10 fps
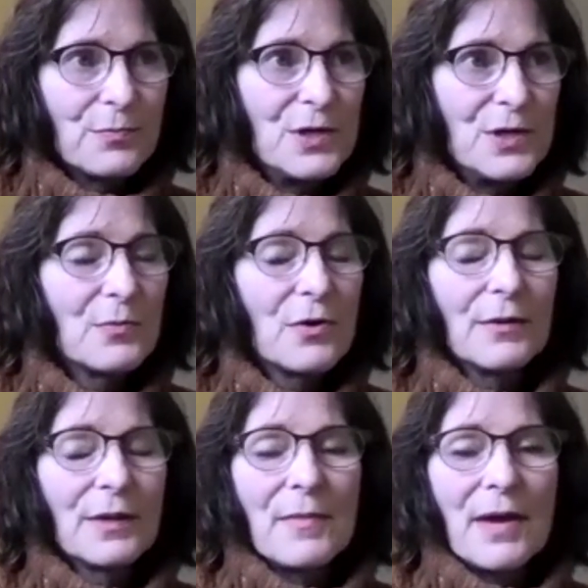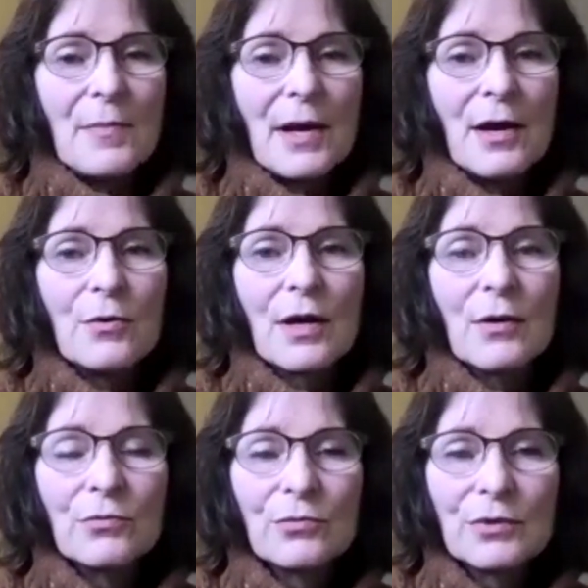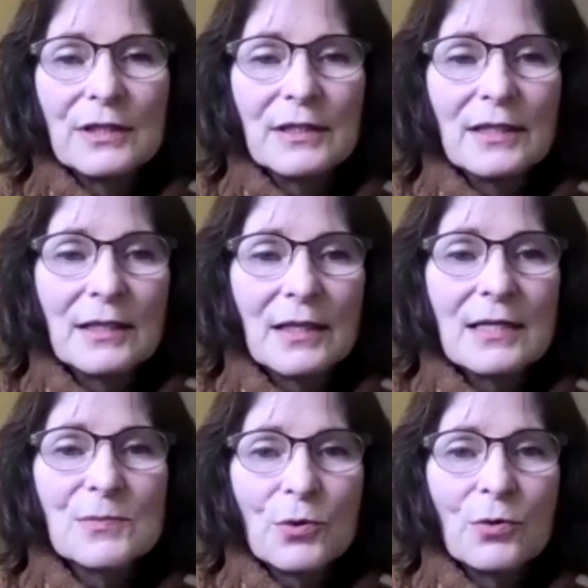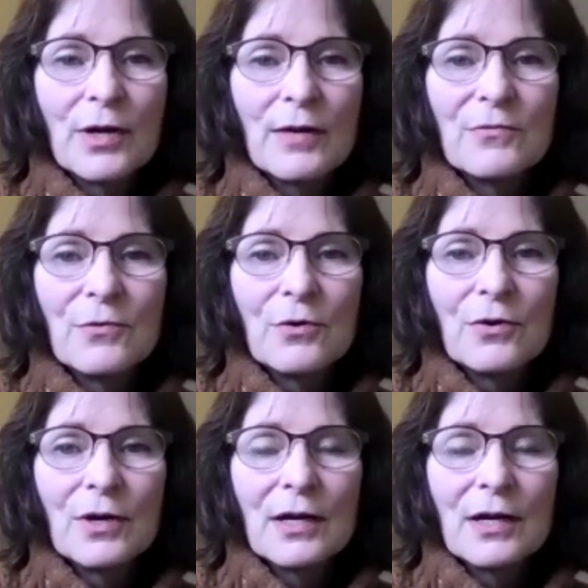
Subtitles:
you could probably map out a really nice program for